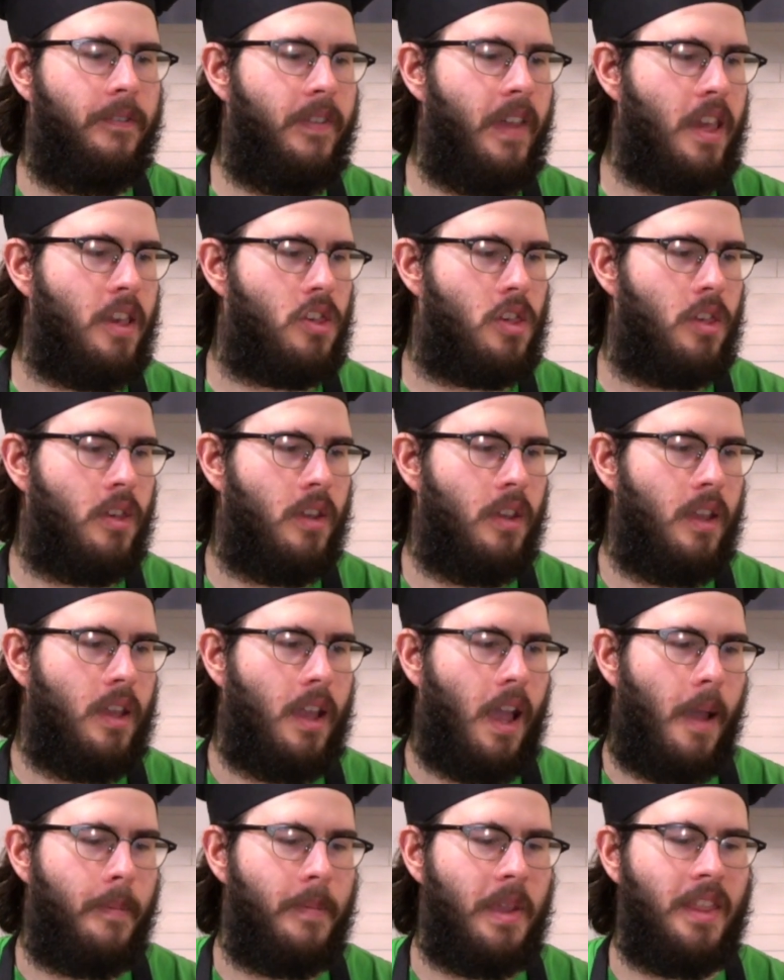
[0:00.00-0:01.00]
a fish,
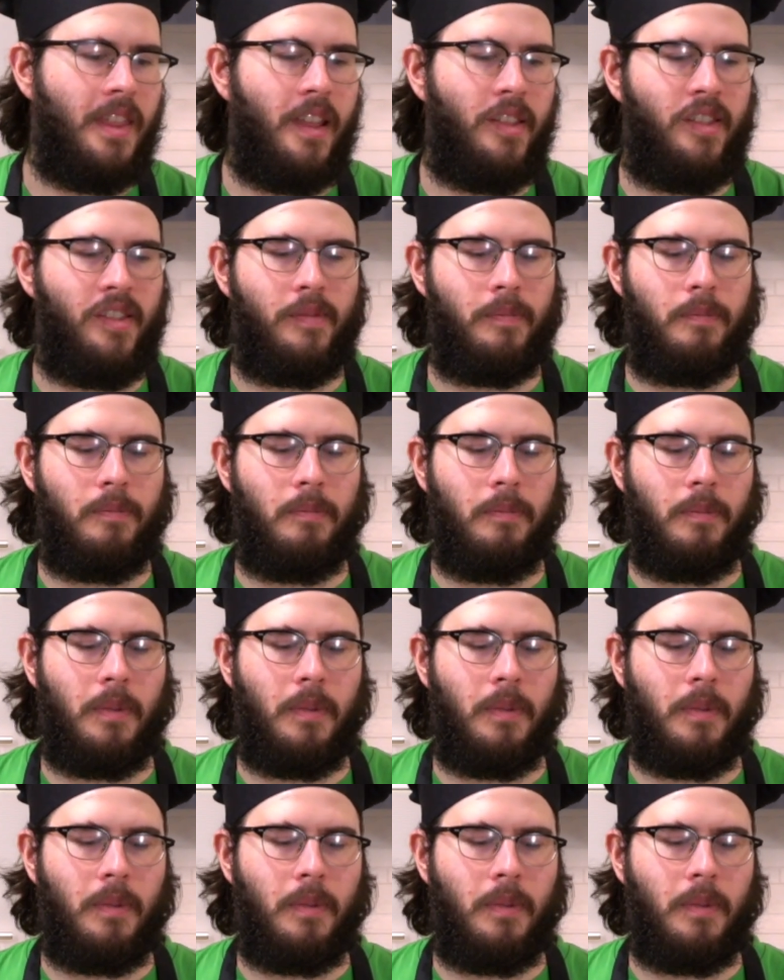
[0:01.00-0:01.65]
I mean, that's